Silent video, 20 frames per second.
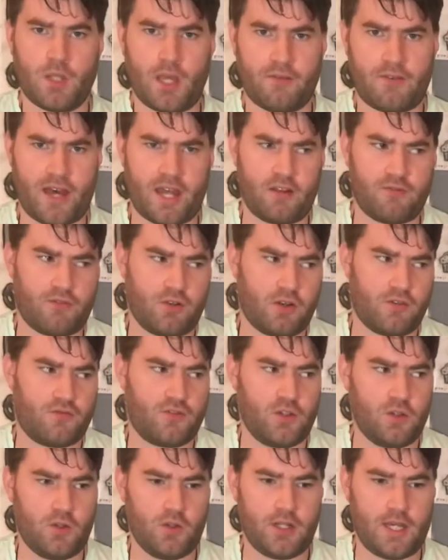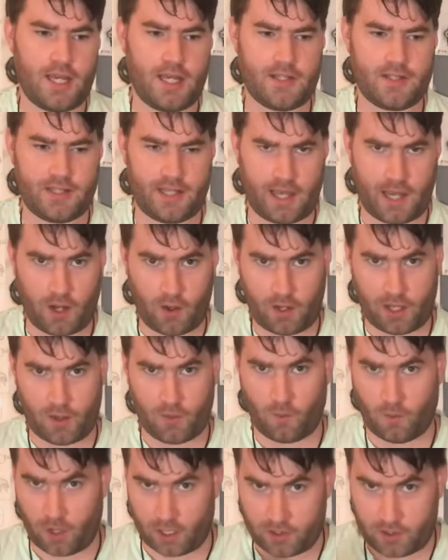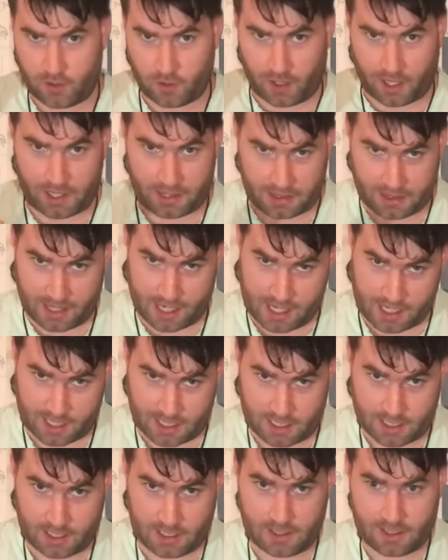I've had it for a few days now, and what do I think?